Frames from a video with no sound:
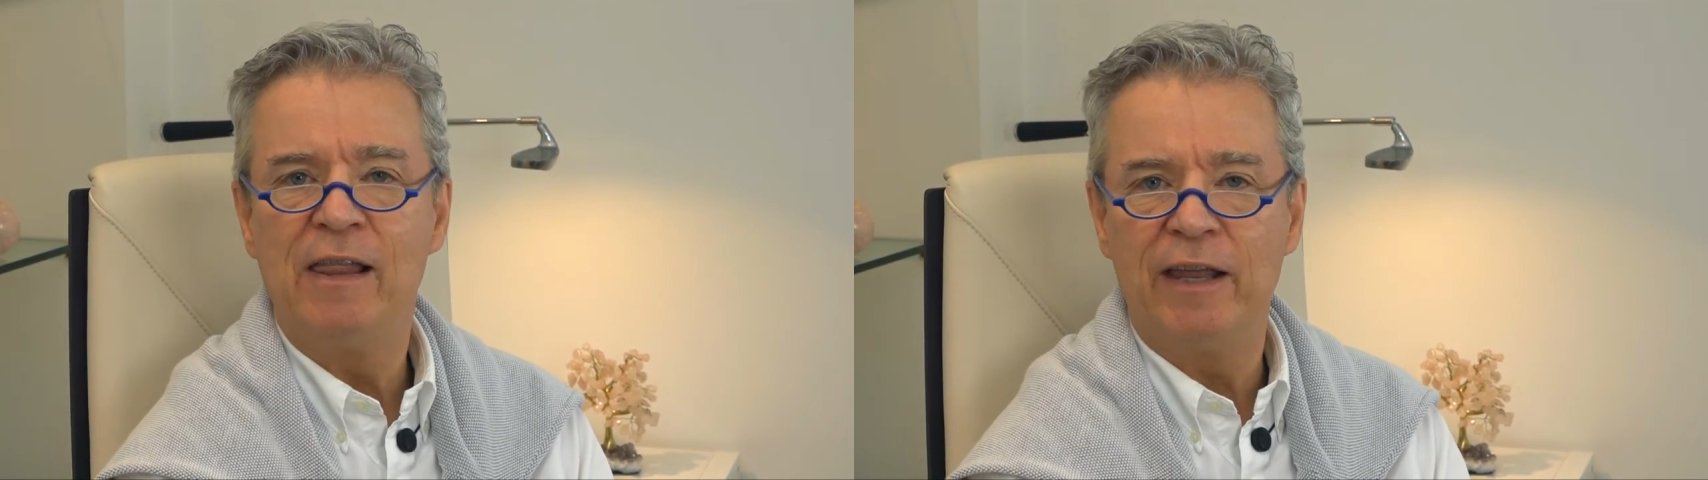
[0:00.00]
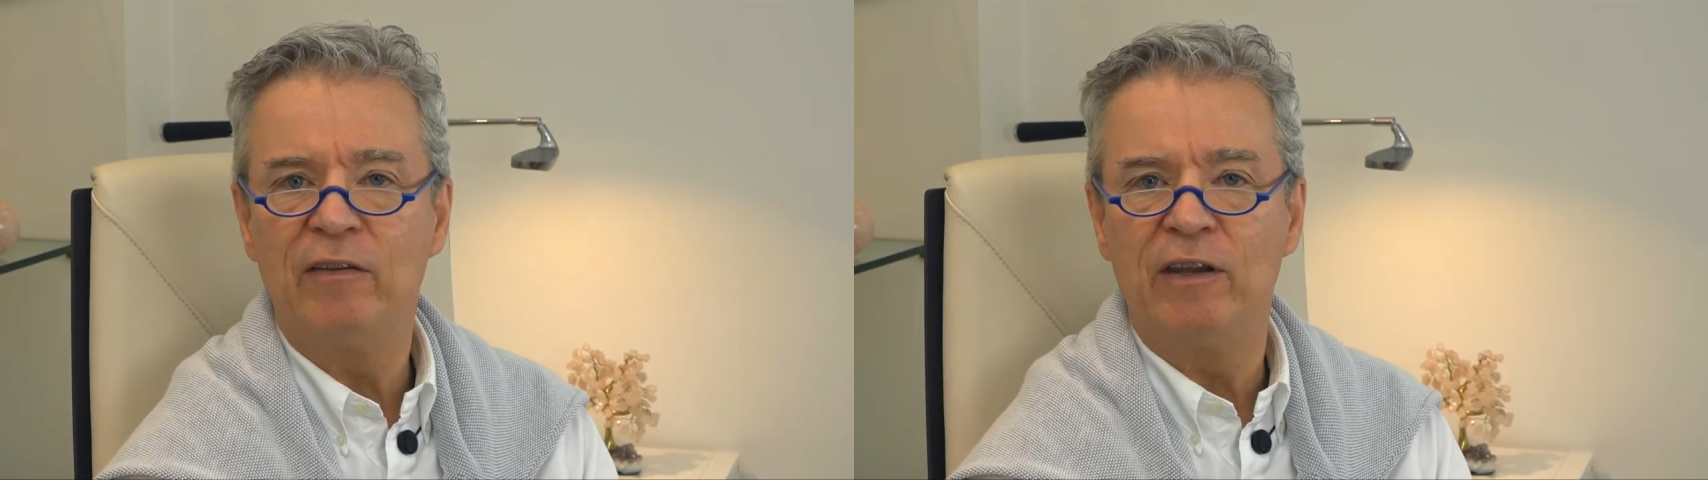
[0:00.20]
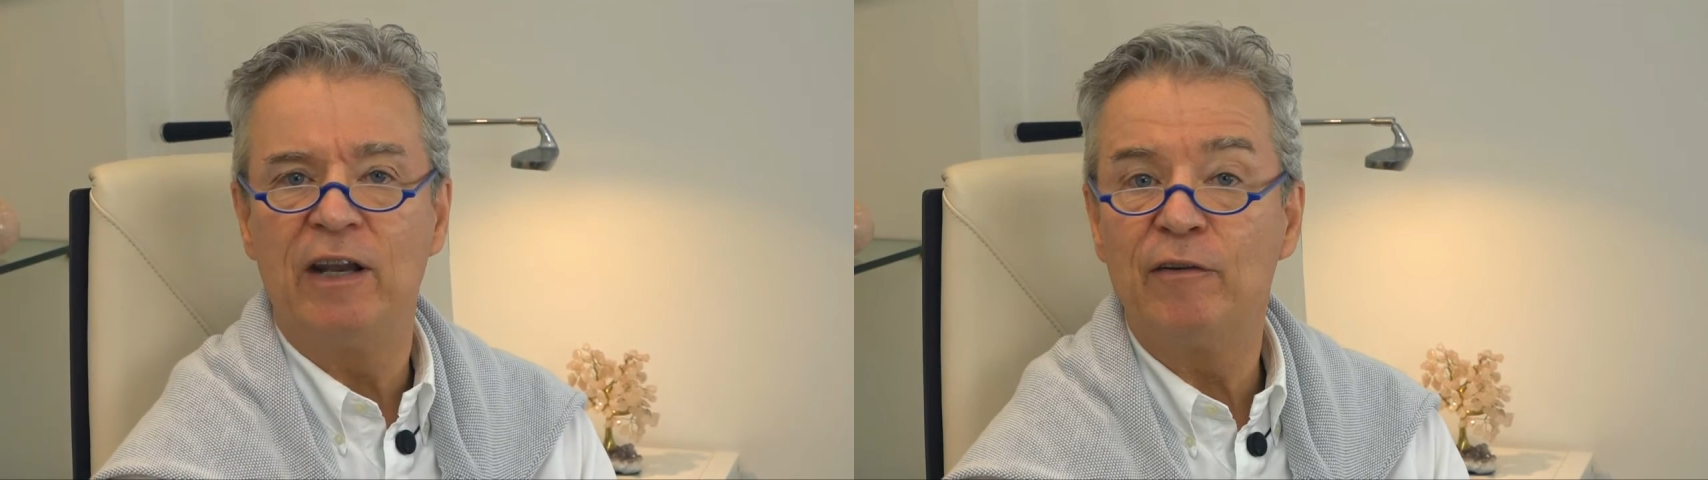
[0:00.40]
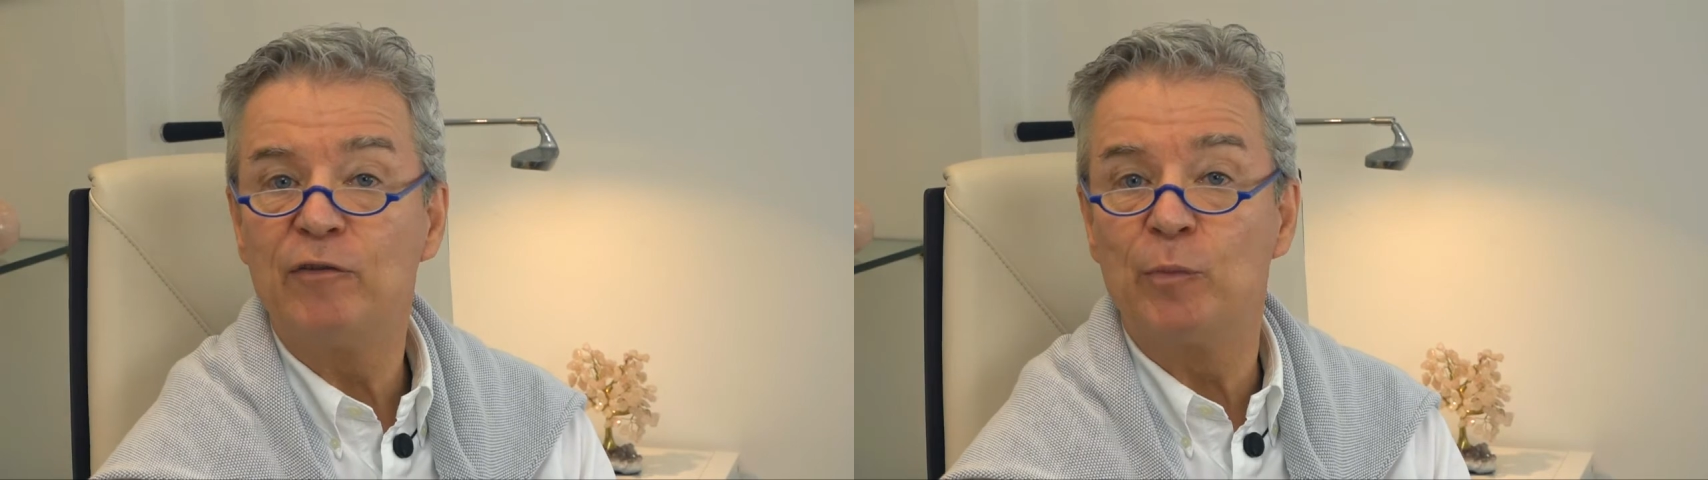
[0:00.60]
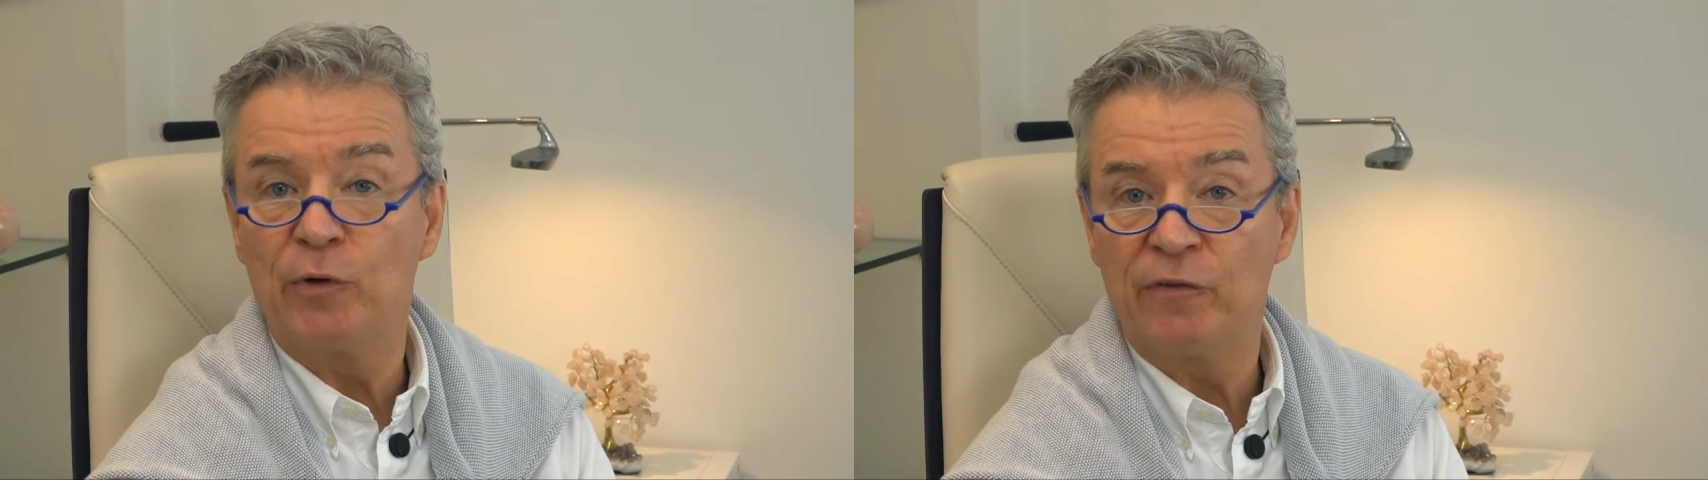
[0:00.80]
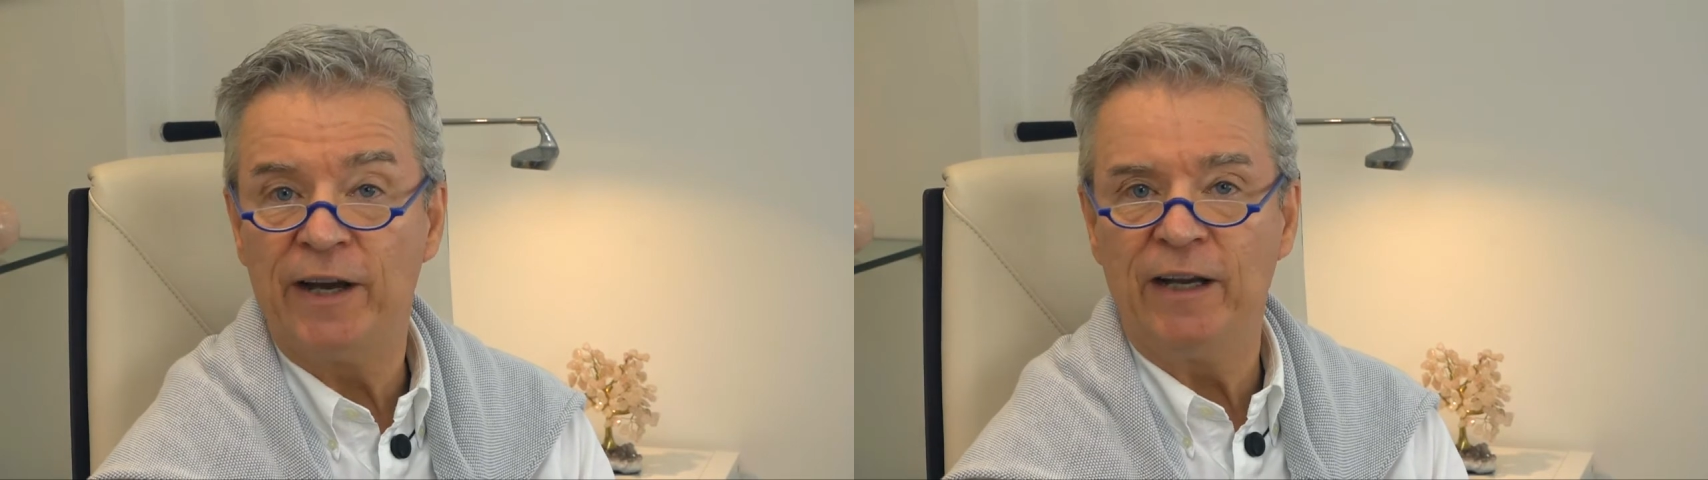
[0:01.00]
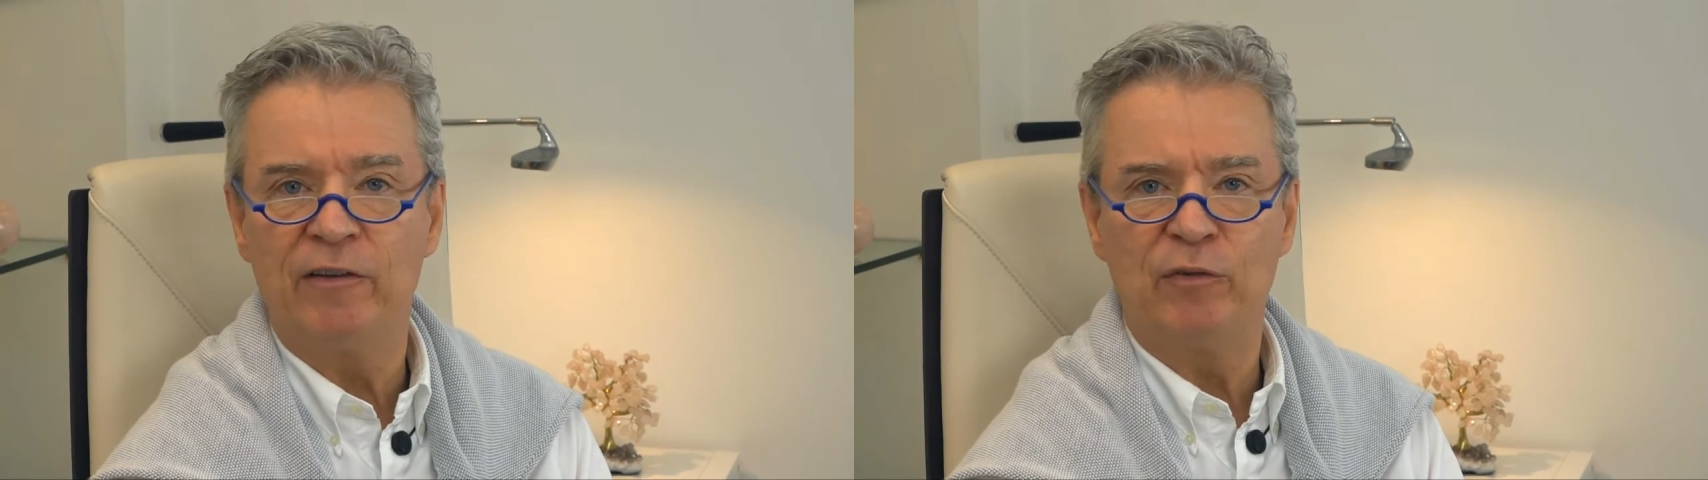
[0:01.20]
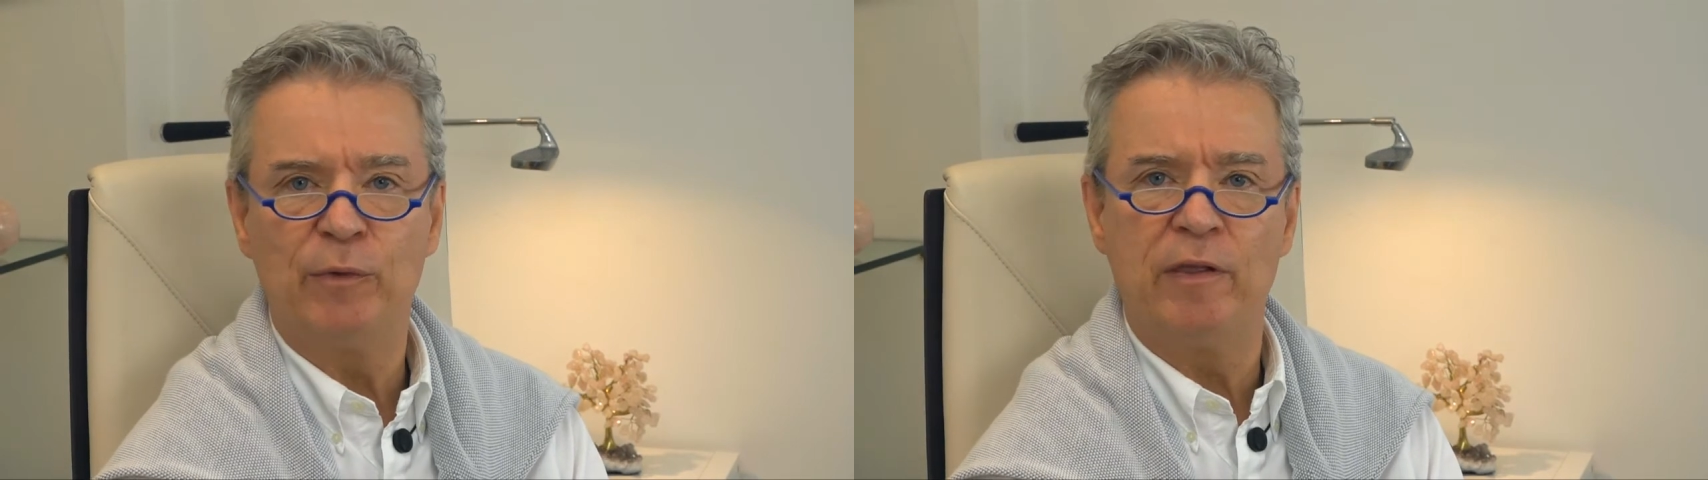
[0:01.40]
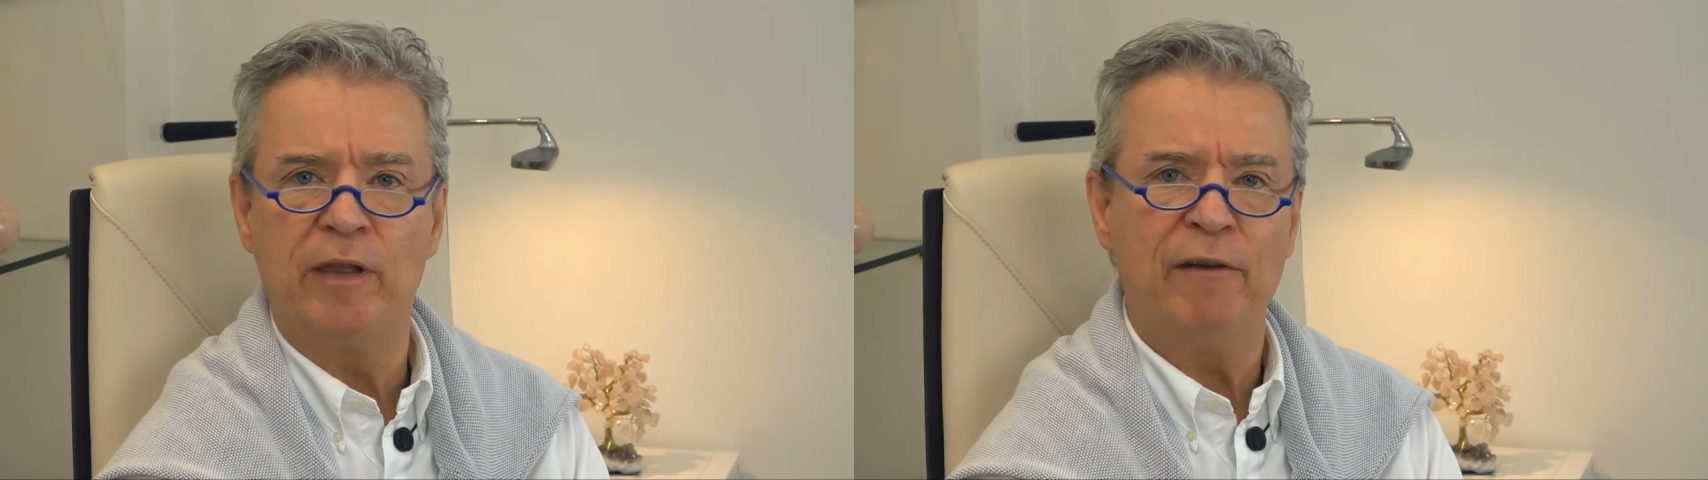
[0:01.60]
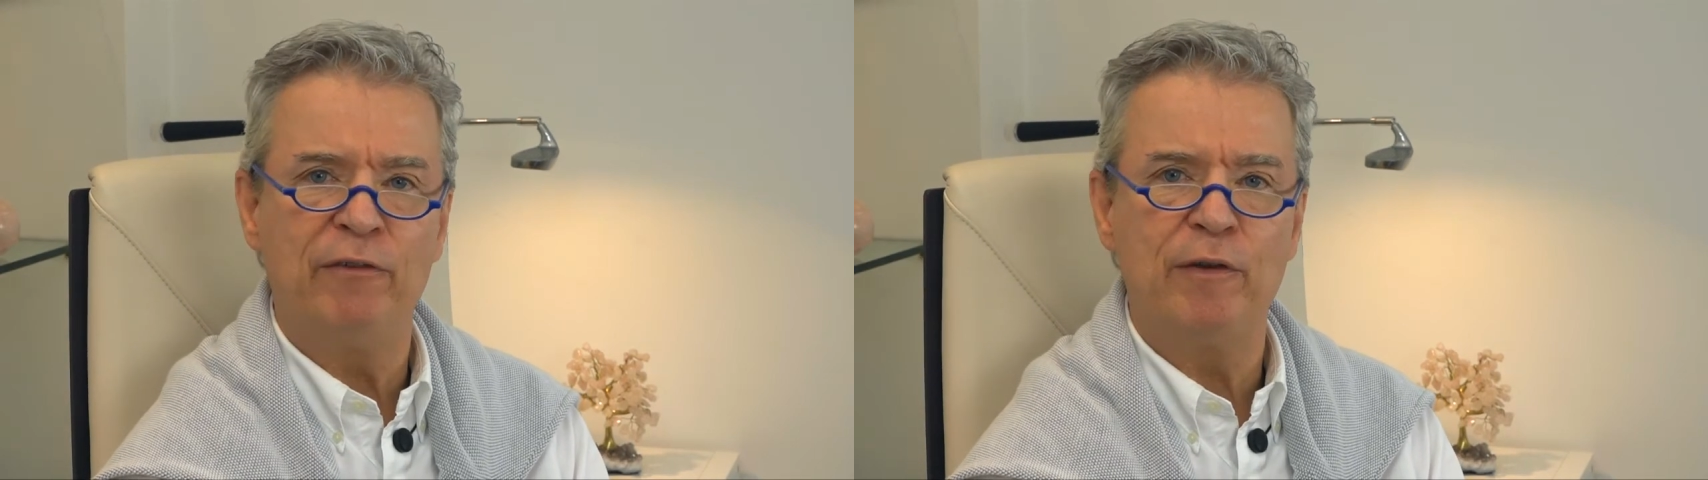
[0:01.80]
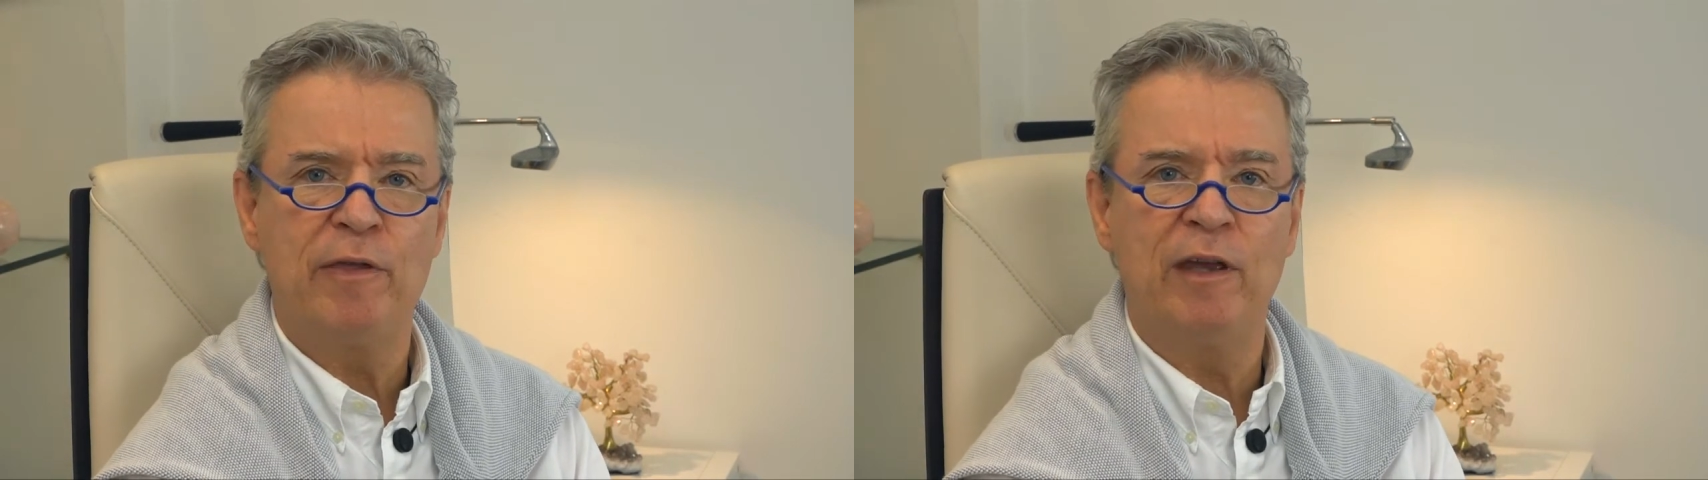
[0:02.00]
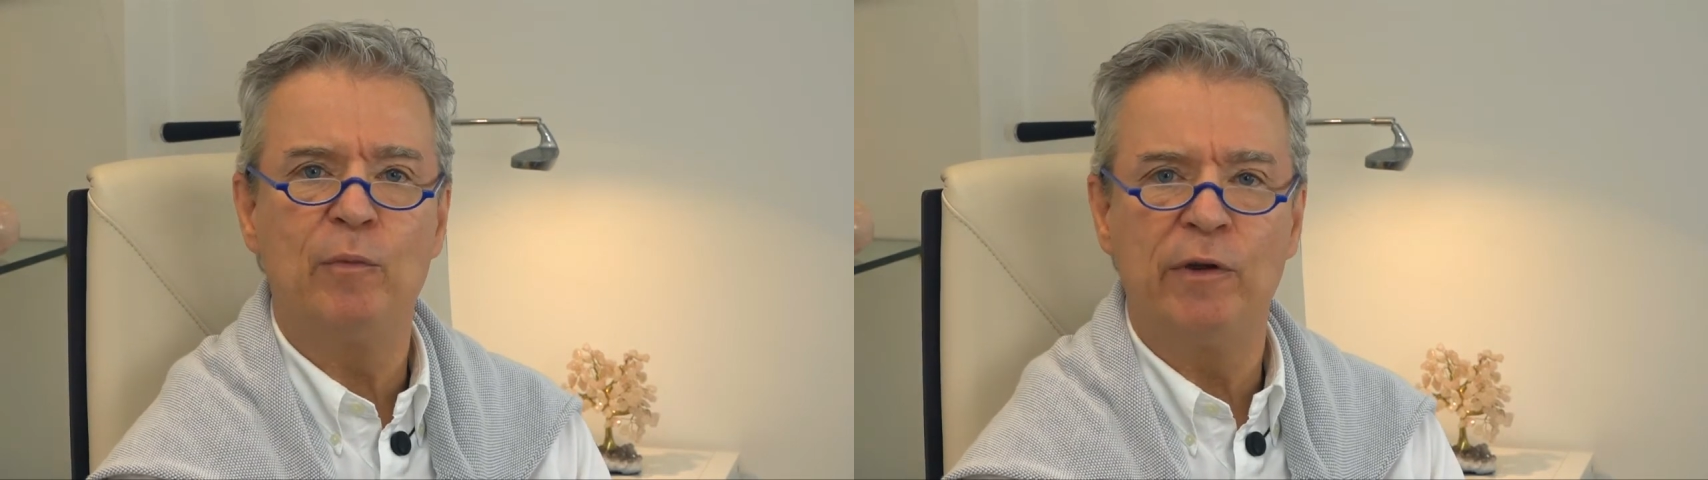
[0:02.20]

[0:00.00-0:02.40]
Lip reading: that's enough to provide us with everything